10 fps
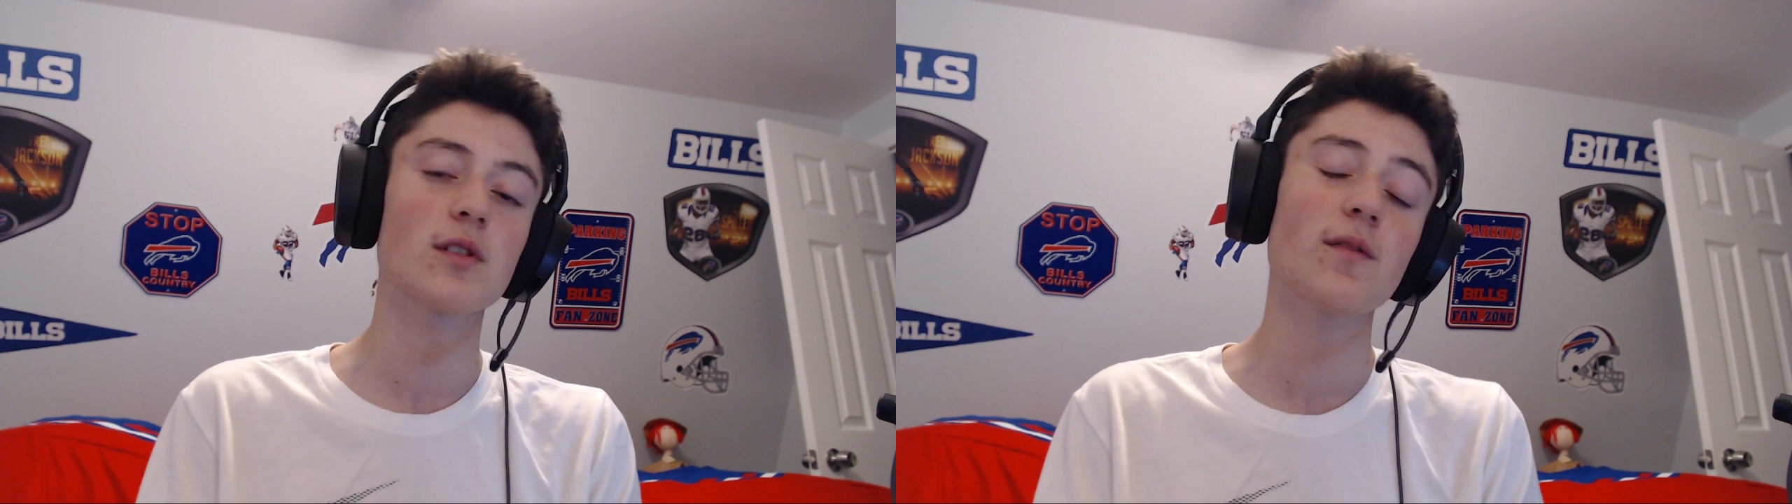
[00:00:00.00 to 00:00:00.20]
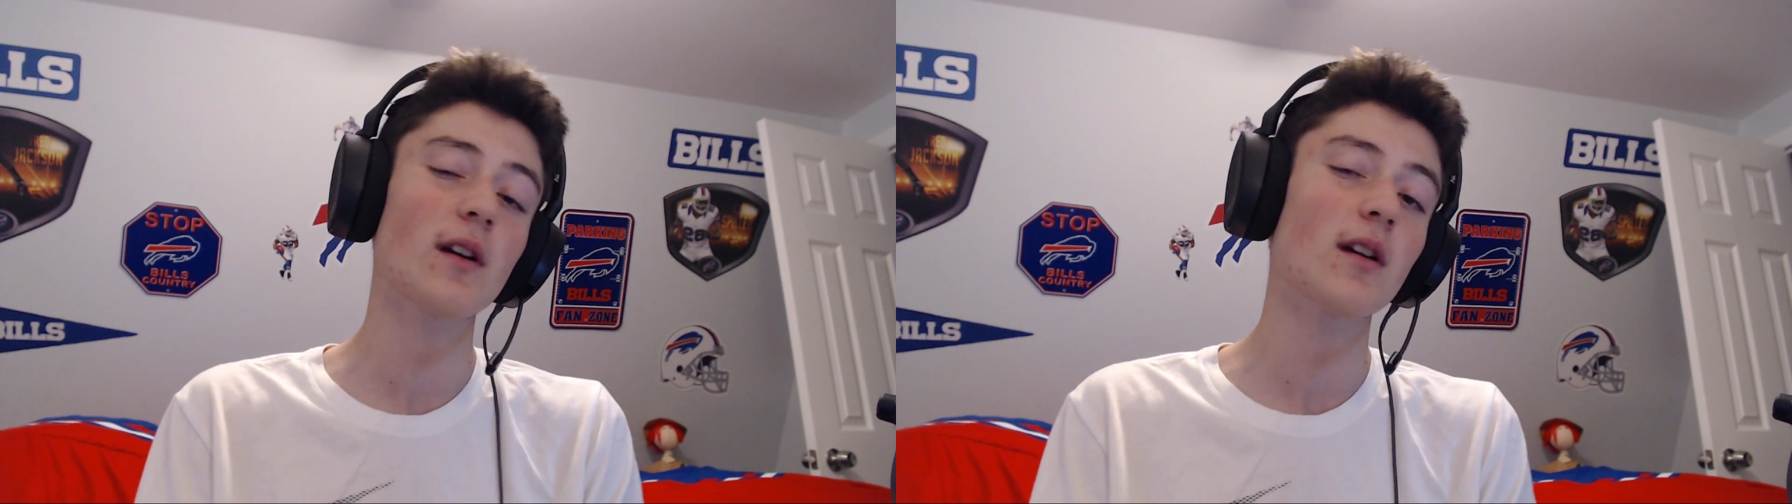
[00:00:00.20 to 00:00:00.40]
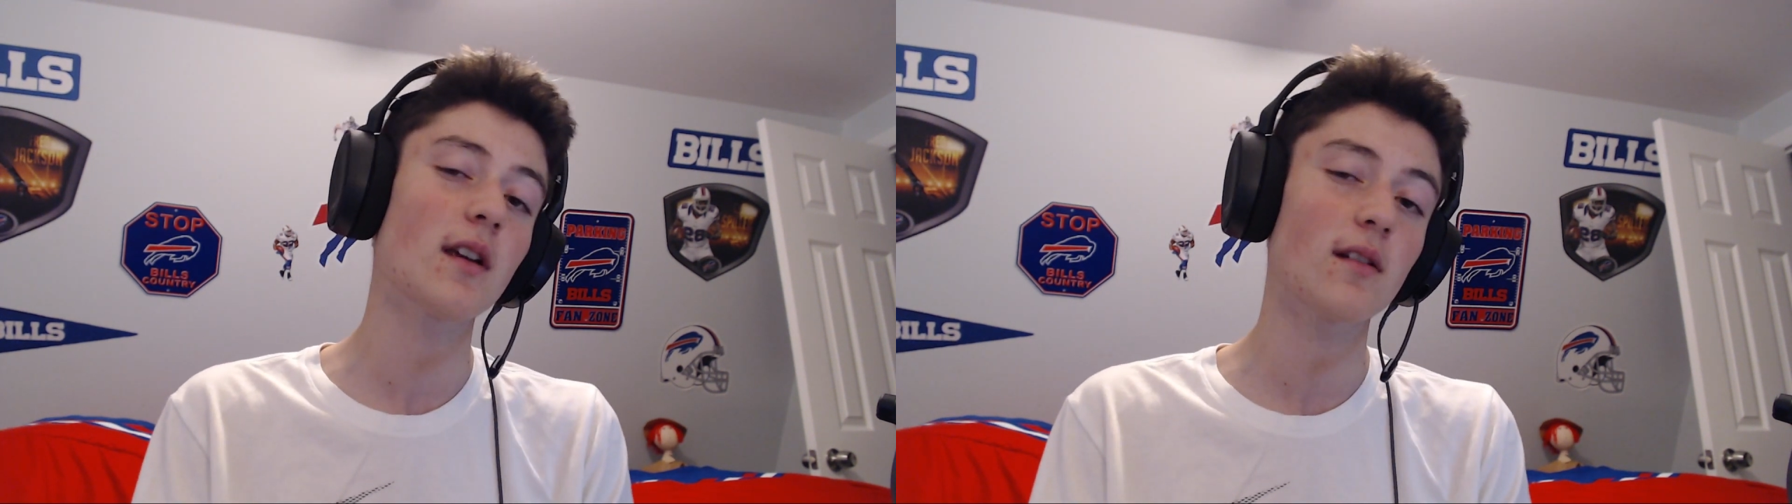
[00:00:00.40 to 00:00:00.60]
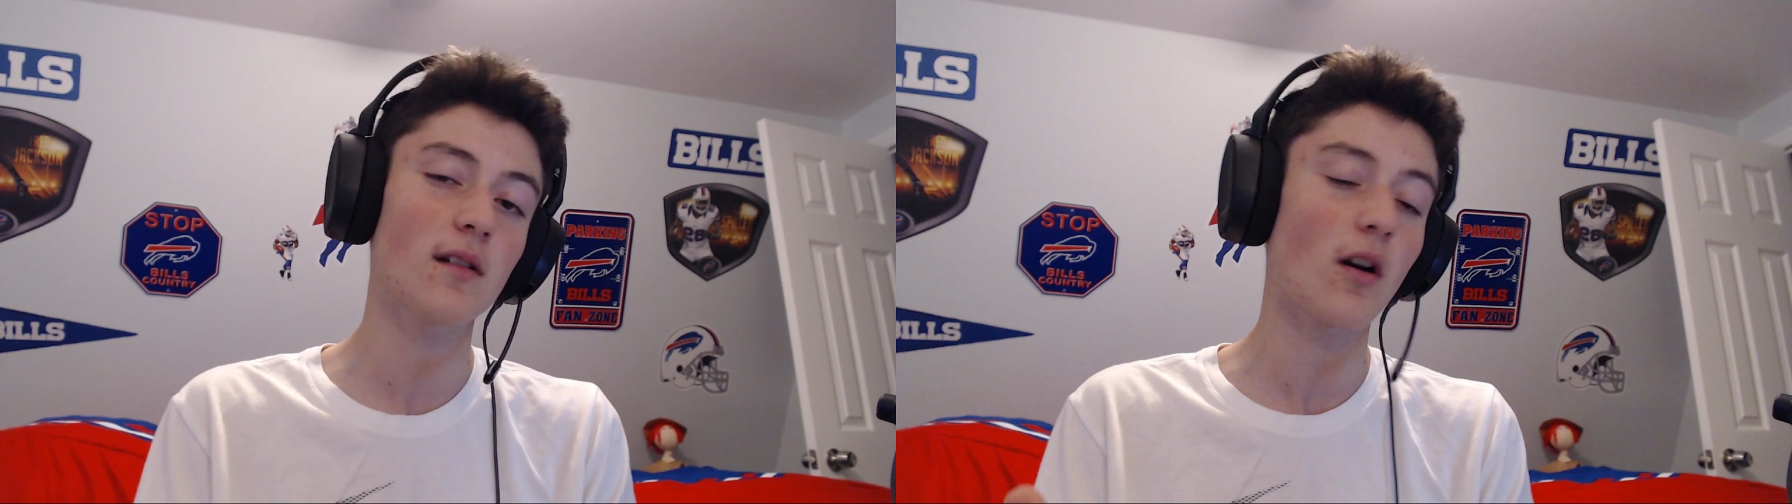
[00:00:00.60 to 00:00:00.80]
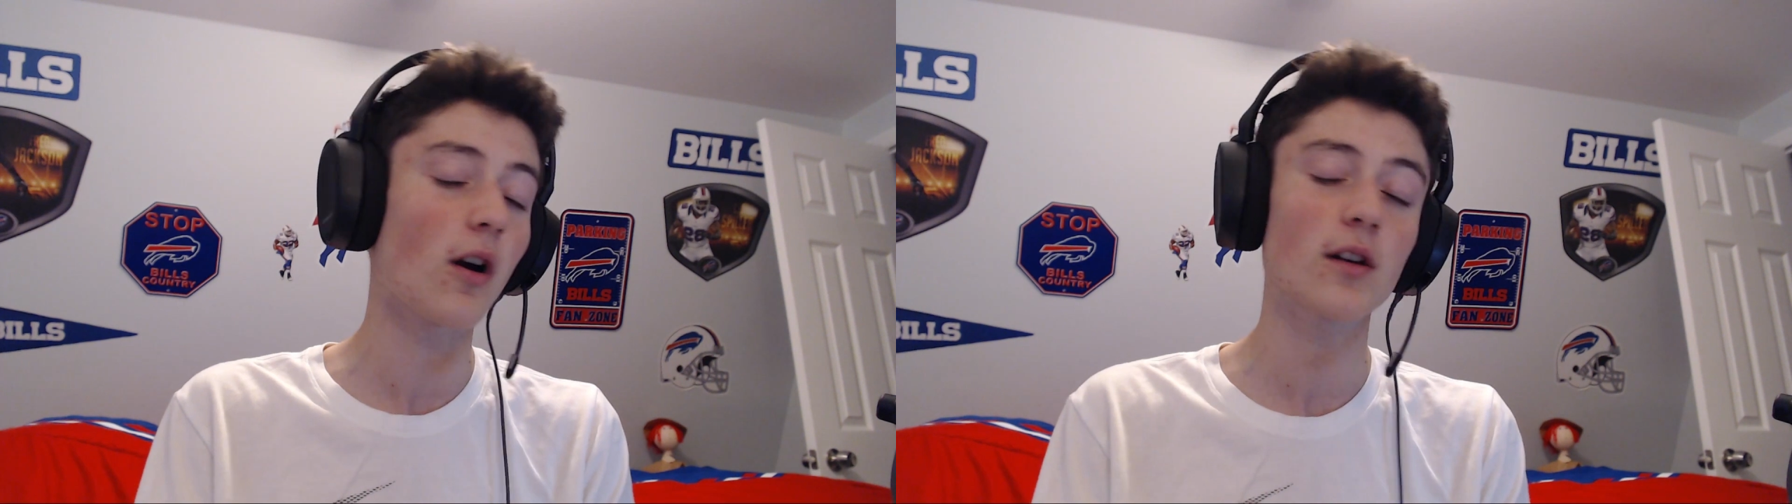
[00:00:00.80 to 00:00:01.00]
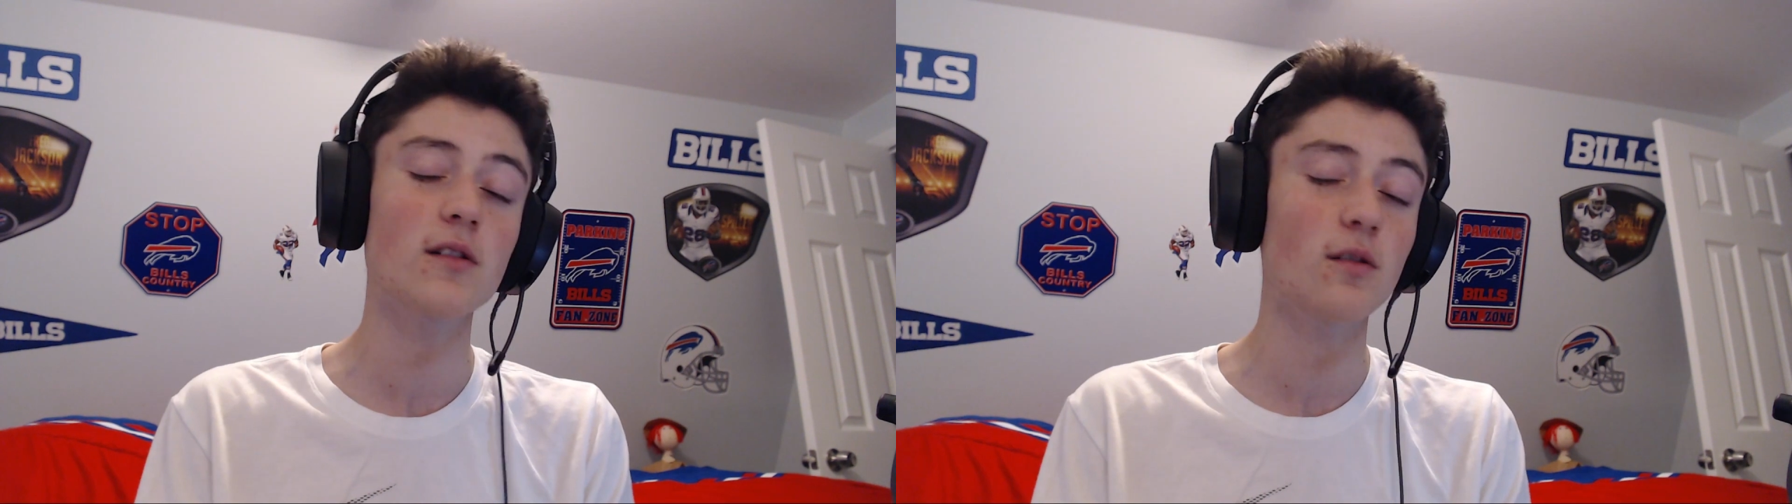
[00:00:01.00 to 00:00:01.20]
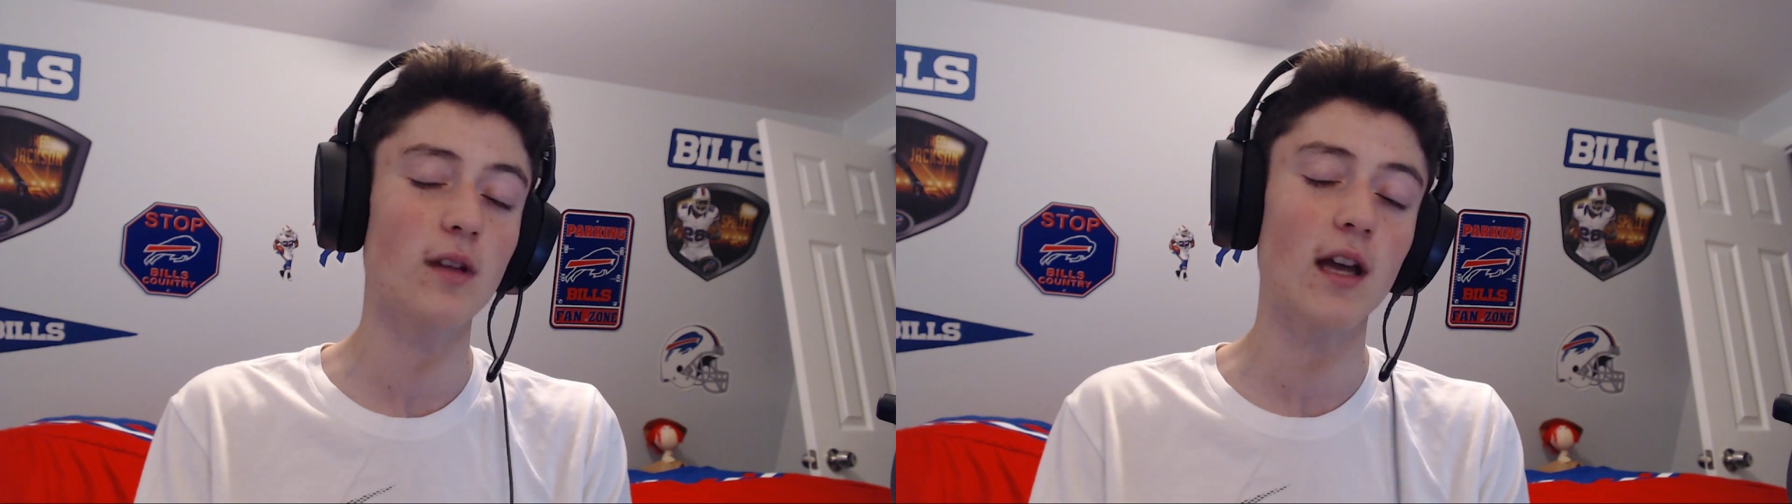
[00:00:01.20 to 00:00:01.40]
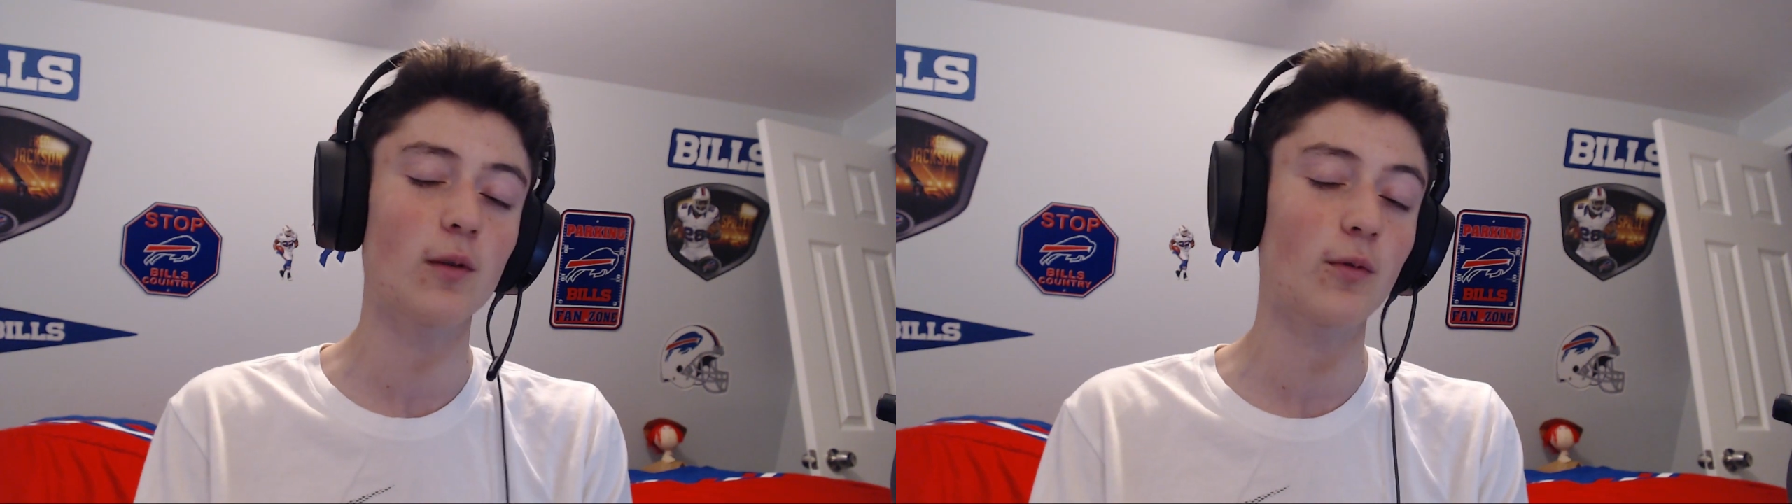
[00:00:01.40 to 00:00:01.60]
It's very hard to do
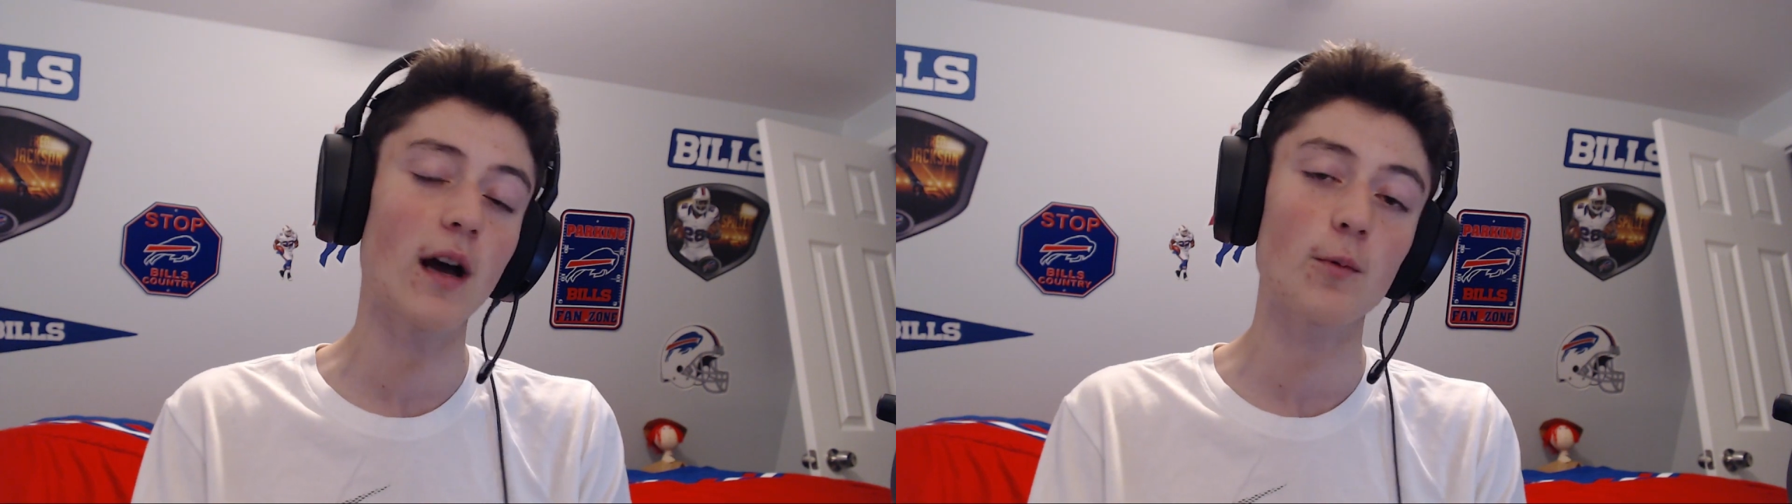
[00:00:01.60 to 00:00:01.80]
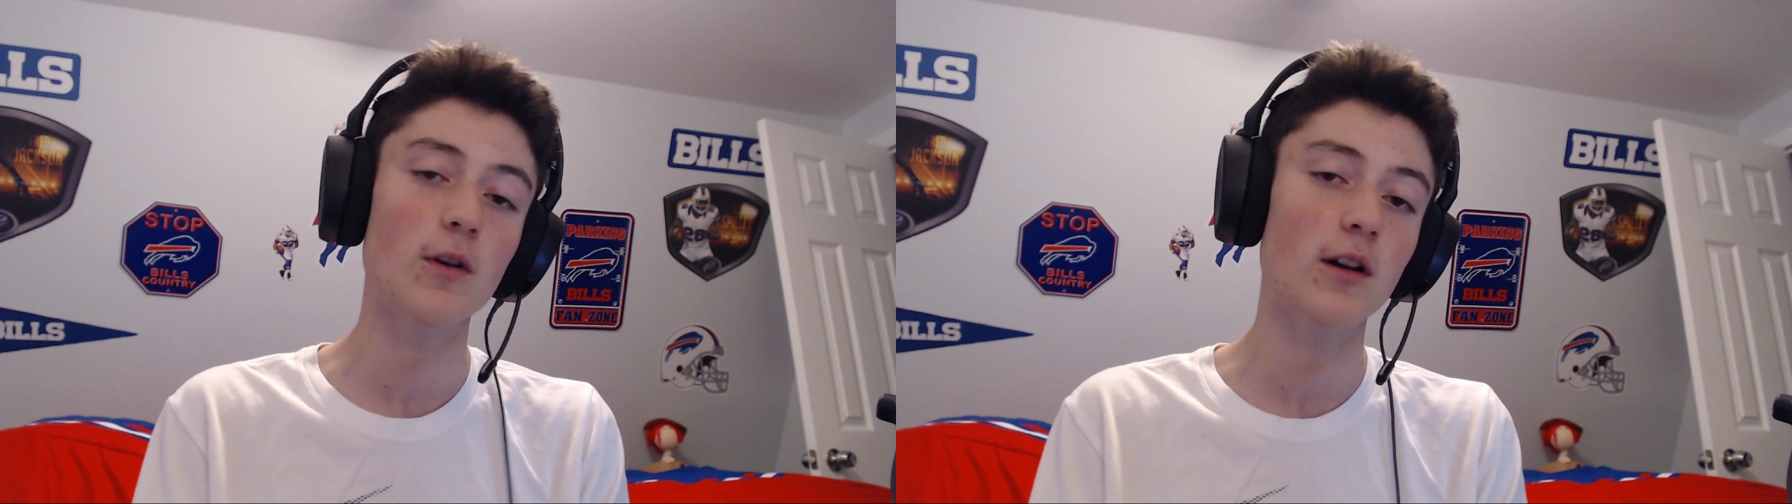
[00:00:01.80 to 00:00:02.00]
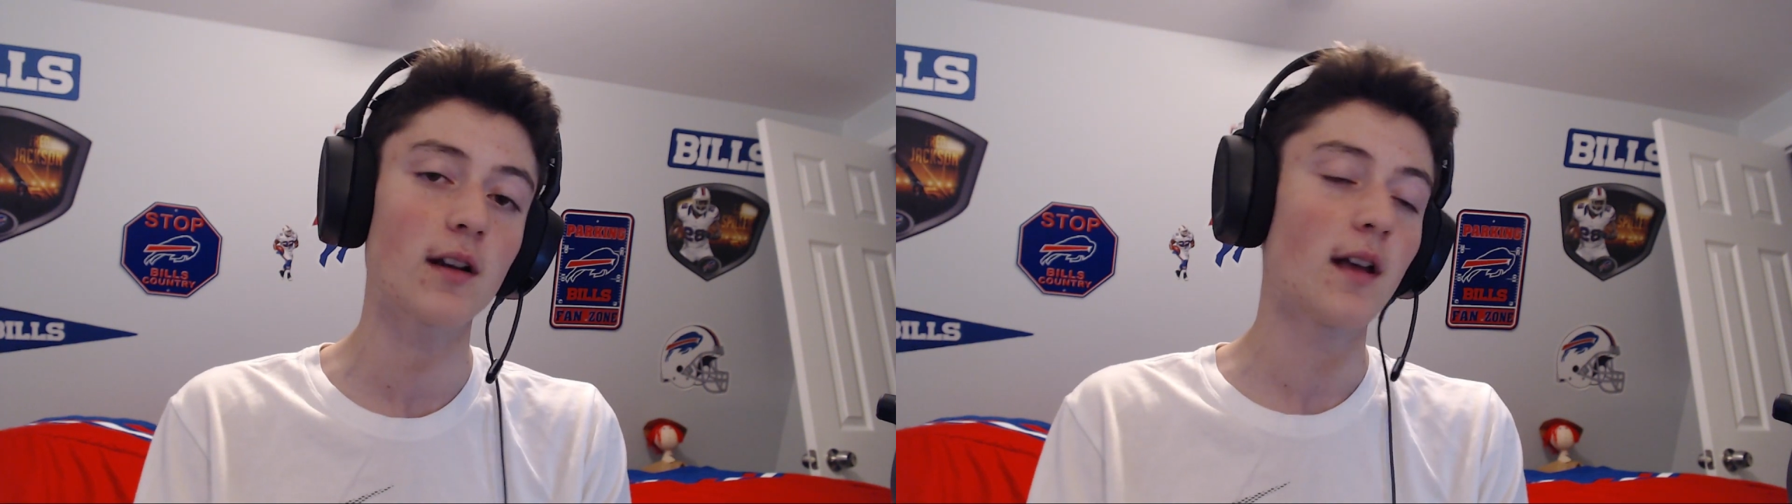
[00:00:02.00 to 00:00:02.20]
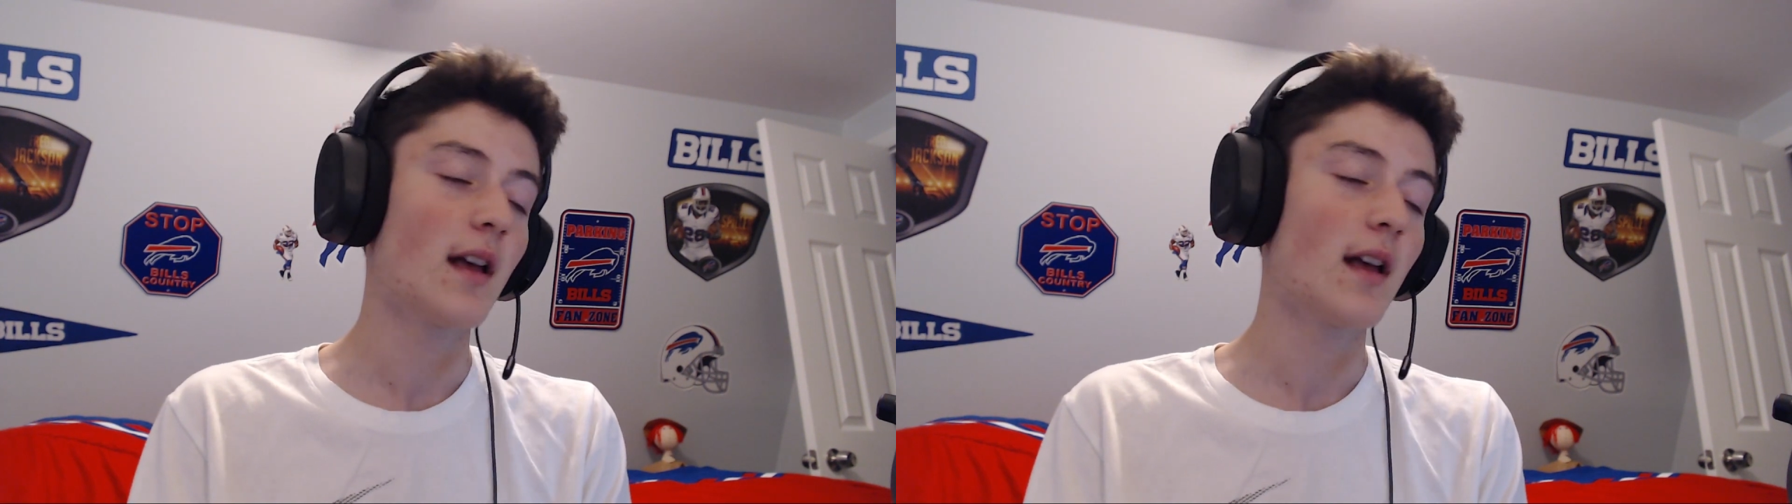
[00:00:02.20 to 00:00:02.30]
that without one.